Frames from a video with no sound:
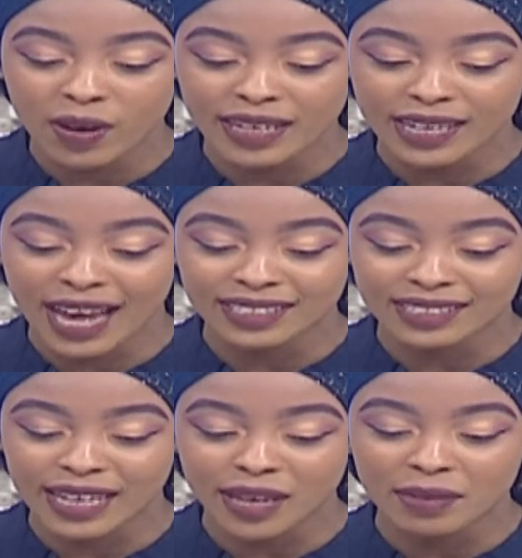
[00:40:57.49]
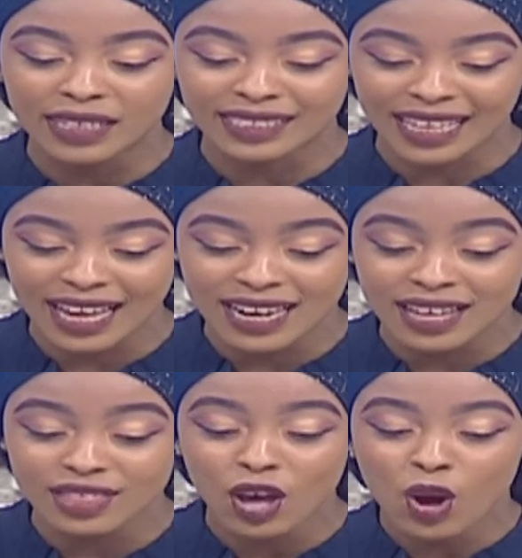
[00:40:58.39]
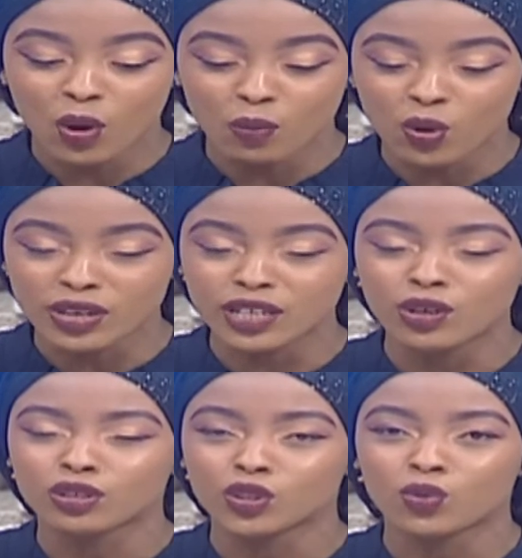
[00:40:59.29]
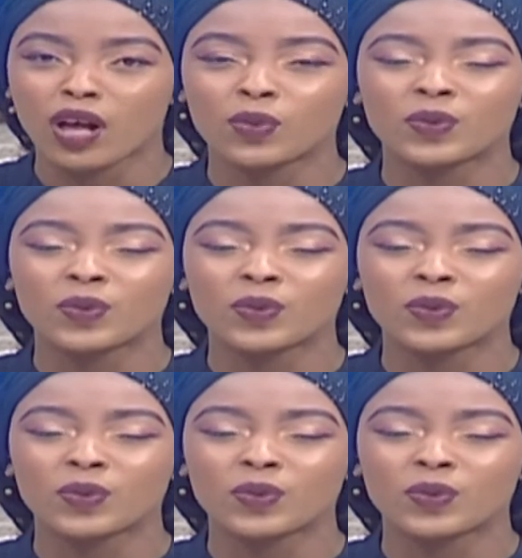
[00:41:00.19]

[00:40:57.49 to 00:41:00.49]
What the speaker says: My dad's name is Kenneth Omondi Ojwang.